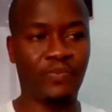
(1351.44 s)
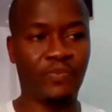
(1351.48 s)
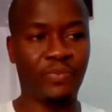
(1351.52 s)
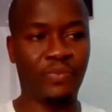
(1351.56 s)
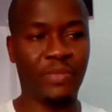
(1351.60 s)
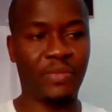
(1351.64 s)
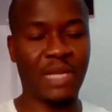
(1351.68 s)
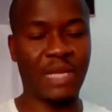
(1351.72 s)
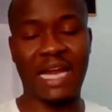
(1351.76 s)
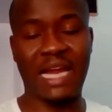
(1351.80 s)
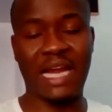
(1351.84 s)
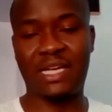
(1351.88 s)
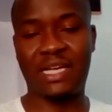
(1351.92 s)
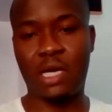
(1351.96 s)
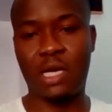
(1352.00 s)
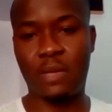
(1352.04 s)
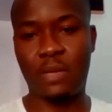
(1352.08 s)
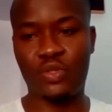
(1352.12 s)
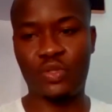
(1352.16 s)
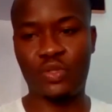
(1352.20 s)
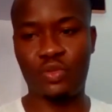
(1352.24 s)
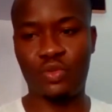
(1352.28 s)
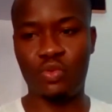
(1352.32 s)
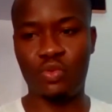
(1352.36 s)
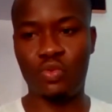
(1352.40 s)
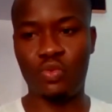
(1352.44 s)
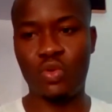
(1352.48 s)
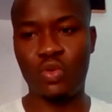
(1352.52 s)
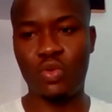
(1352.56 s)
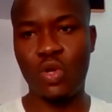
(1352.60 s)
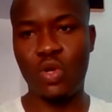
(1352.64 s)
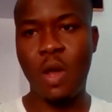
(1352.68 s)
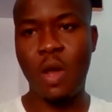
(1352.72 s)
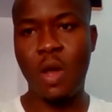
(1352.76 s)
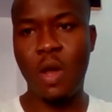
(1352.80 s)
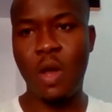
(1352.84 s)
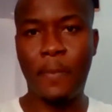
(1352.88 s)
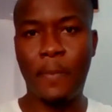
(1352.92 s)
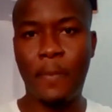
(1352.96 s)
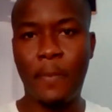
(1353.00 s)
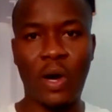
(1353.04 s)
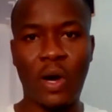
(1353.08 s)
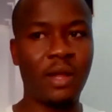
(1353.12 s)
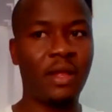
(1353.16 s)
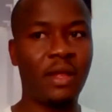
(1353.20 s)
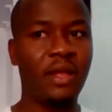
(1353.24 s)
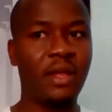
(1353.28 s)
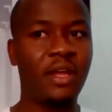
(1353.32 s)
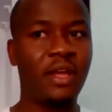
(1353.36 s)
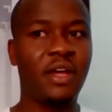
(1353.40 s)
had come to do. But
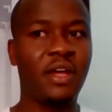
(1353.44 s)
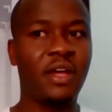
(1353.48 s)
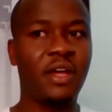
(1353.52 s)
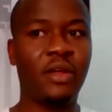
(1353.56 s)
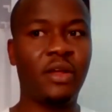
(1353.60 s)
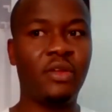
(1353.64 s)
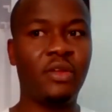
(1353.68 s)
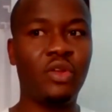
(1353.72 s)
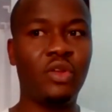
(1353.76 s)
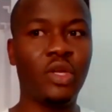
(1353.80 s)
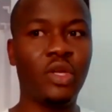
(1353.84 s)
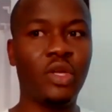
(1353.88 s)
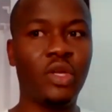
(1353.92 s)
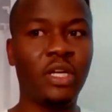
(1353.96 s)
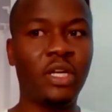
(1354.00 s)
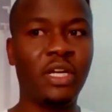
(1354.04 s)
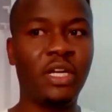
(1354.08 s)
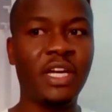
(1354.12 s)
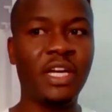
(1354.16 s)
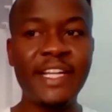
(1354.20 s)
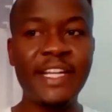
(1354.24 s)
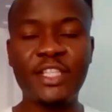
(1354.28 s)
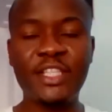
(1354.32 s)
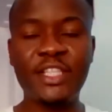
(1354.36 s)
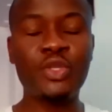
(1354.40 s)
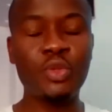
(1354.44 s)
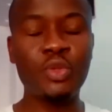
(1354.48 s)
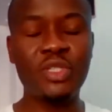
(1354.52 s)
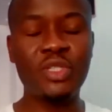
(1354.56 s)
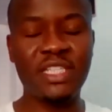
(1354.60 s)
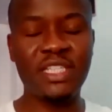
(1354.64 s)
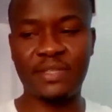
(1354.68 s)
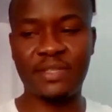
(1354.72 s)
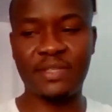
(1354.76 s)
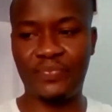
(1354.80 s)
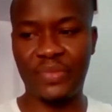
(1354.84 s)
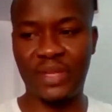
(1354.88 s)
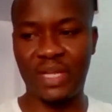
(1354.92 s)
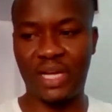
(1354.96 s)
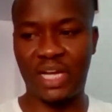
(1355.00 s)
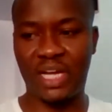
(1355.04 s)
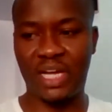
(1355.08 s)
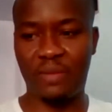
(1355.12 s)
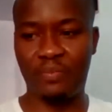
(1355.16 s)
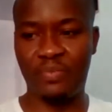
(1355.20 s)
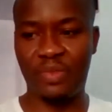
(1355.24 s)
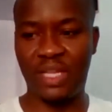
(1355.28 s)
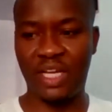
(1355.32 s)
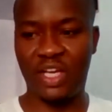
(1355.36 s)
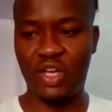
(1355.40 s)
little did
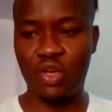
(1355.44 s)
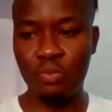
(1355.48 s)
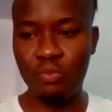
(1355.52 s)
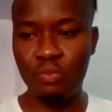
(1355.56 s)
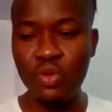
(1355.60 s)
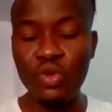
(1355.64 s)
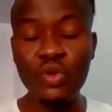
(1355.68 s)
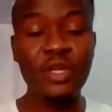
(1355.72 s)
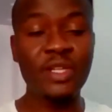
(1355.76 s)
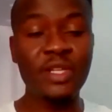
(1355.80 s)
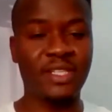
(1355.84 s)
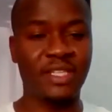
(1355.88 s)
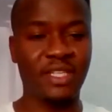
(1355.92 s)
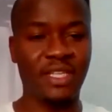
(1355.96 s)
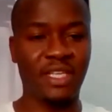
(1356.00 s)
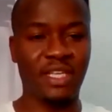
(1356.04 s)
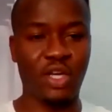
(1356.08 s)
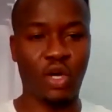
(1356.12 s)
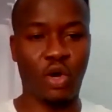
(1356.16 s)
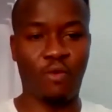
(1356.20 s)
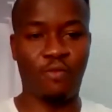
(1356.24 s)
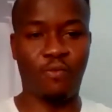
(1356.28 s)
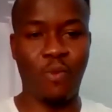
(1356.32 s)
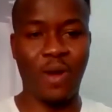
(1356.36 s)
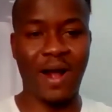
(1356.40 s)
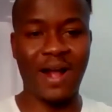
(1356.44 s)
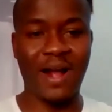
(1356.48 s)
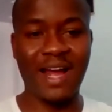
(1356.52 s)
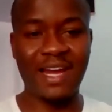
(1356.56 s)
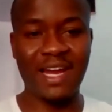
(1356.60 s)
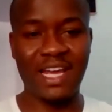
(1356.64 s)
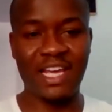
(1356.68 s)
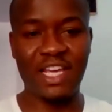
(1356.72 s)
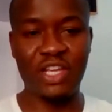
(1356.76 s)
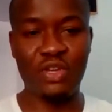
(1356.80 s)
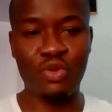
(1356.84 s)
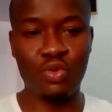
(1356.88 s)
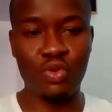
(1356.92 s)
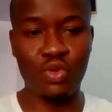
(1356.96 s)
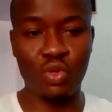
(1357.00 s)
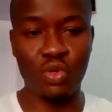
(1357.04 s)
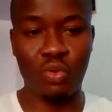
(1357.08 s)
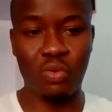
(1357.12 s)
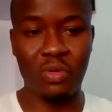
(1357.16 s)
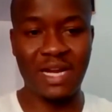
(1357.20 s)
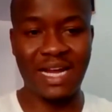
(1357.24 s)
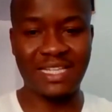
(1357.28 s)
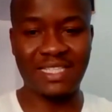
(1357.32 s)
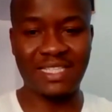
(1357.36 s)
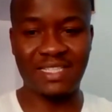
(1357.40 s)
the community of Wakanda Inu know
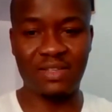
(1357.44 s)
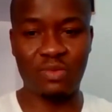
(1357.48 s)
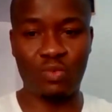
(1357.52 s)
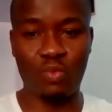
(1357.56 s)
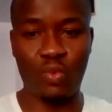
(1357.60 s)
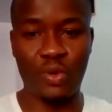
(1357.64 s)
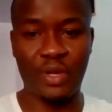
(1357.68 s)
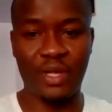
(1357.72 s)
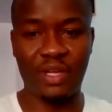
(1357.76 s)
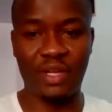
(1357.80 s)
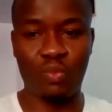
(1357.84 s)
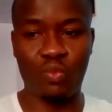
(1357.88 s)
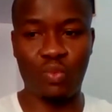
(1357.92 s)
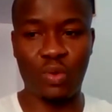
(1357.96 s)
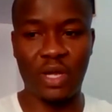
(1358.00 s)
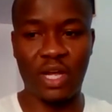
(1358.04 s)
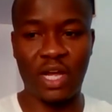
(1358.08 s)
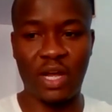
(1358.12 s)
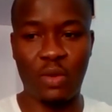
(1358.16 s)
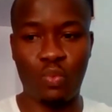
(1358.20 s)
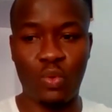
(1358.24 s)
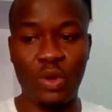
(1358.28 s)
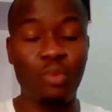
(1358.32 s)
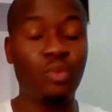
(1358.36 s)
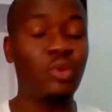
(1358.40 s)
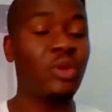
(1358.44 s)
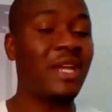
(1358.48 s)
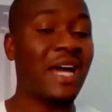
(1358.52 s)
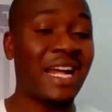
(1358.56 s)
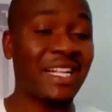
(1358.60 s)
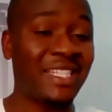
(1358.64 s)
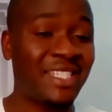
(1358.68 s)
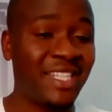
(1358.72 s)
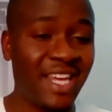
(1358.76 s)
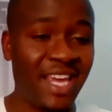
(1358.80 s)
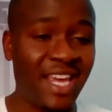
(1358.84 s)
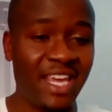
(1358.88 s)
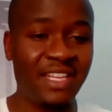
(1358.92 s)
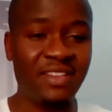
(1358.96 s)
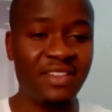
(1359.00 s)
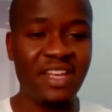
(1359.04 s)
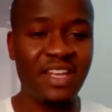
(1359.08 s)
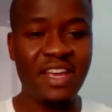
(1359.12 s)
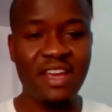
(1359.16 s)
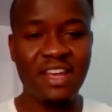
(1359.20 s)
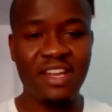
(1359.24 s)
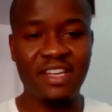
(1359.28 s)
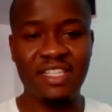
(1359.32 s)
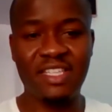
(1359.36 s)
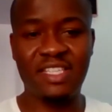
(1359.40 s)
that we will attain
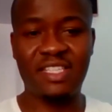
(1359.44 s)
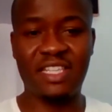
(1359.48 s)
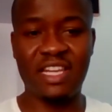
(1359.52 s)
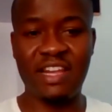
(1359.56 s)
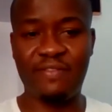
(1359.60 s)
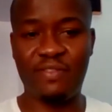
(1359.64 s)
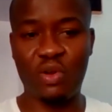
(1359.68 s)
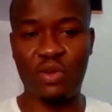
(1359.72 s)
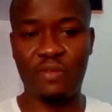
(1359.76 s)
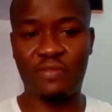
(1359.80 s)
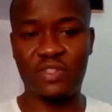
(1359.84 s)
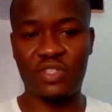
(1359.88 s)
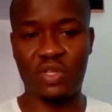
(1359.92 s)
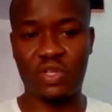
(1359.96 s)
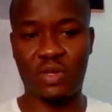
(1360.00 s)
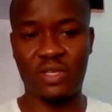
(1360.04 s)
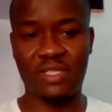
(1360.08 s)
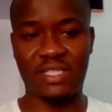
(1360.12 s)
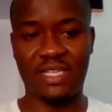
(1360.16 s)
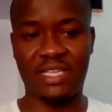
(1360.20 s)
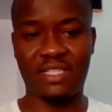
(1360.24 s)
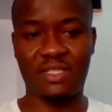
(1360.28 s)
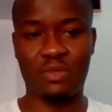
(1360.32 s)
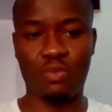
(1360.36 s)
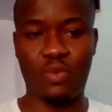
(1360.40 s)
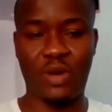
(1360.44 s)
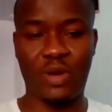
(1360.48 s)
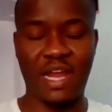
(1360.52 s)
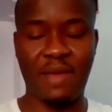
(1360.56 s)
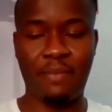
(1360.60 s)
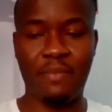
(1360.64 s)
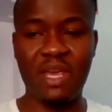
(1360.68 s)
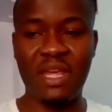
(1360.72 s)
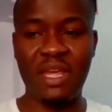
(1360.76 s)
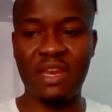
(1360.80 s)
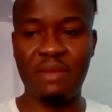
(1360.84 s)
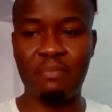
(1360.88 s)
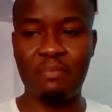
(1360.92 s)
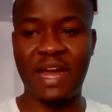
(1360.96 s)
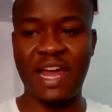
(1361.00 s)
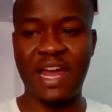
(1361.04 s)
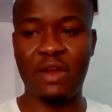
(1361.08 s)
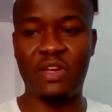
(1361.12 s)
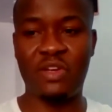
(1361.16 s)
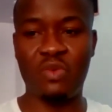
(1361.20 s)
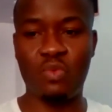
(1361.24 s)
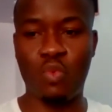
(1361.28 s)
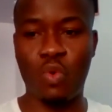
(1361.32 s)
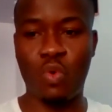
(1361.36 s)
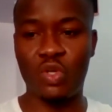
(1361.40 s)
this level of success. What I mean by
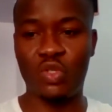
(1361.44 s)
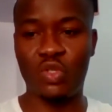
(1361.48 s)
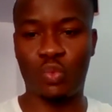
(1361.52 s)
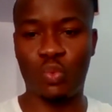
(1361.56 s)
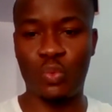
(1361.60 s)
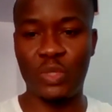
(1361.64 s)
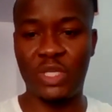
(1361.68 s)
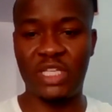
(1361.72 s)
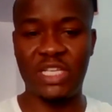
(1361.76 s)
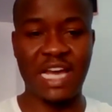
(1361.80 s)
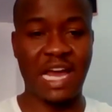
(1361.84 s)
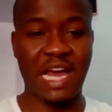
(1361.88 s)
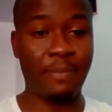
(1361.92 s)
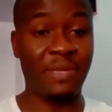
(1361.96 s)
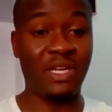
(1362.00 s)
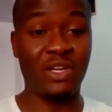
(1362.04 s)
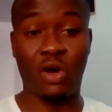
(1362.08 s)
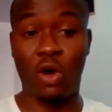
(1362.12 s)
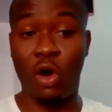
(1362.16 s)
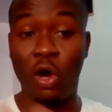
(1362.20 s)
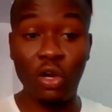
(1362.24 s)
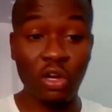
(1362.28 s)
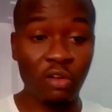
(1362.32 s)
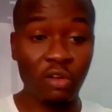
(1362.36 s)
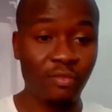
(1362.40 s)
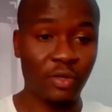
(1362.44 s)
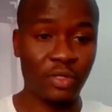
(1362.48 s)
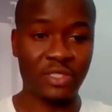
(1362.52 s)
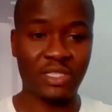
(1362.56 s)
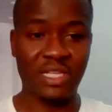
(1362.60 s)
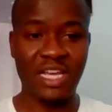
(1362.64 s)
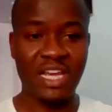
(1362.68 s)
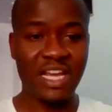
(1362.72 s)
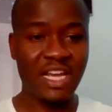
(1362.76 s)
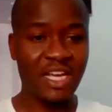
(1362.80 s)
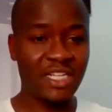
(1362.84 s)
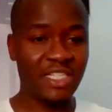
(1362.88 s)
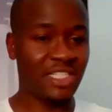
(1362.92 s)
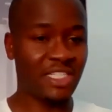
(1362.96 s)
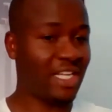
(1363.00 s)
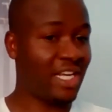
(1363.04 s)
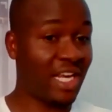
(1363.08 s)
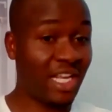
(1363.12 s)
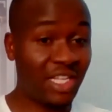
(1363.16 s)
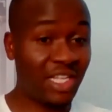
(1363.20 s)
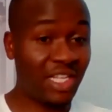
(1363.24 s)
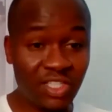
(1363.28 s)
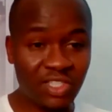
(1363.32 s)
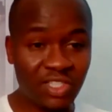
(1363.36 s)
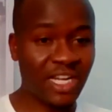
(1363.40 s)
the word we, I mean all of us, the
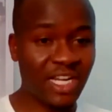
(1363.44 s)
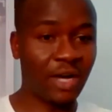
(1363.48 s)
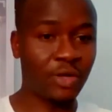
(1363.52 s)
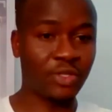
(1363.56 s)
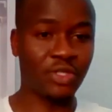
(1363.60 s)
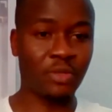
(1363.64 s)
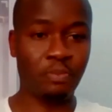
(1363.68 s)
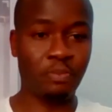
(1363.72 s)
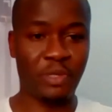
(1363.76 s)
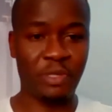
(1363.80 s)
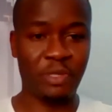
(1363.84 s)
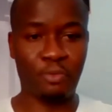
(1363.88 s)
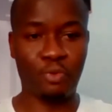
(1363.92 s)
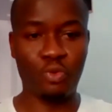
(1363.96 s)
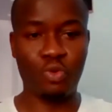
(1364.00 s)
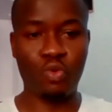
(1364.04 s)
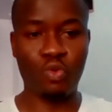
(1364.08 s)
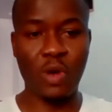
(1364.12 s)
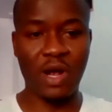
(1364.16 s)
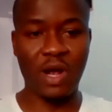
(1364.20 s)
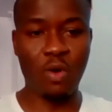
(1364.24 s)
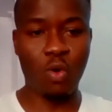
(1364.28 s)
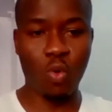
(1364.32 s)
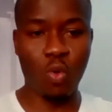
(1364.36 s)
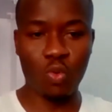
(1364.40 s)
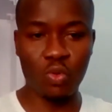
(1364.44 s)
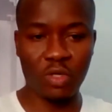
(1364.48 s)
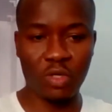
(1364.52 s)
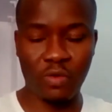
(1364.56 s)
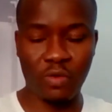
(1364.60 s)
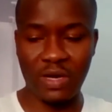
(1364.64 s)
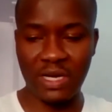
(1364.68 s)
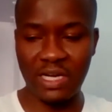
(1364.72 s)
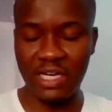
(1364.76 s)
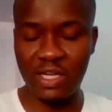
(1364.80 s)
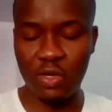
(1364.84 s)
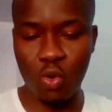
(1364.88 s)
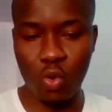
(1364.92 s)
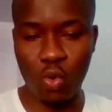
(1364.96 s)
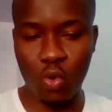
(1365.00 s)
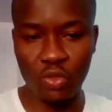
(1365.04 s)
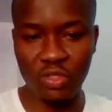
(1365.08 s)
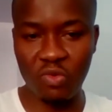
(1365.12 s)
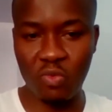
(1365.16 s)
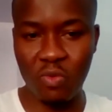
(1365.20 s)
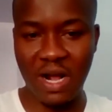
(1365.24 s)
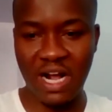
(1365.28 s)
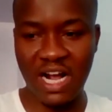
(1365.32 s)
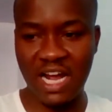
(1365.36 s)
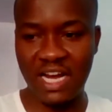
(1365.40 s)
80,000 people who are currently holding
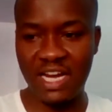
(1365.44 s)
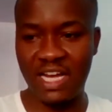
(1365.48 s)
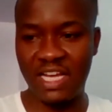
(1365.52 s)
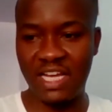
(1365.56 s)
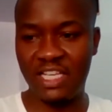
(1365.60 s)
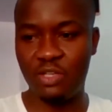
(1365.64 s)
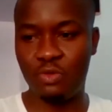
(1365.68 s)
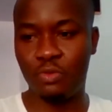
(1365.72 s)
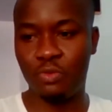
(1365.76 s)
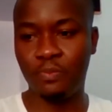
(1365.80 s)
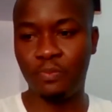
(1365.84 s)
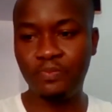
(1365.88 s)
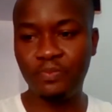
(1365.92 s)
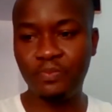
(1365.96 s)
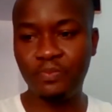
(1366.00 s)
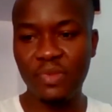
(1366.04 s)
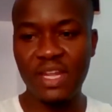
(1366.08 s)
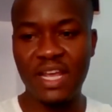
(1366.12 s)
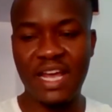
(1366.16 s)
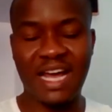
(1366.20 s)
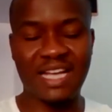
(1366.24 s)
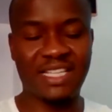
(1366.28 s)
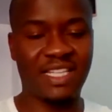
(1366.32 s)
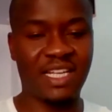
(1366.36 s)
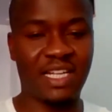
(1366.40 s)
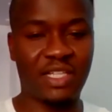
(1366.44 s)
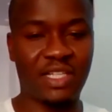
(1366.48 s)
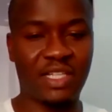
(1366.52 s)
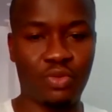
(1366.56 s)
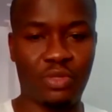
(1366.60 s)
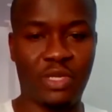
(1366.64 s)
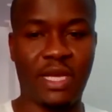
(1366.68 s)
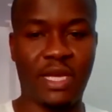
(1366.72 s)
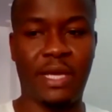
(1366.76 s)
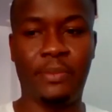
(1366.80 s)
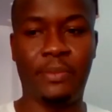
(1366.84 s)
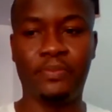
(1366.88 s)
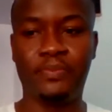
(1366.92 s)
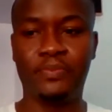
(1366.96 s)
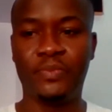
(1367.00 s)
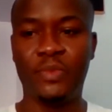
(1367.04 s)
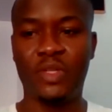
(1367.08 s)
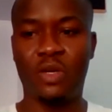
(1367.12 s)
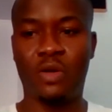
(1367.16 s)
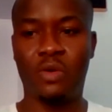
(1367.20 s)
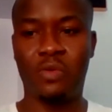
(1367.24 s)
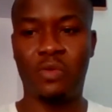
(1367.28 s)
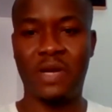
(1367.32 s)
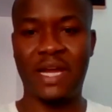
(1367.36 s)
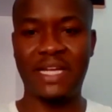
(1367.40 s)
Wakanda Inu as of today,
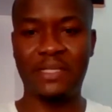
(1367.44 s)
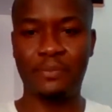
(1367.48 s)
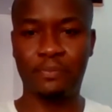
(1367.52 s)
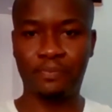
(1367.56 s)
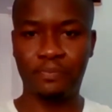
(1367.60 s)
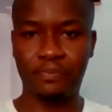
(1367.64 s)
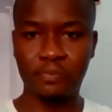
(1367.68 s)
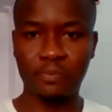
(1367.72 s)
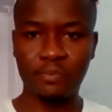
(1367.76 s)
all right?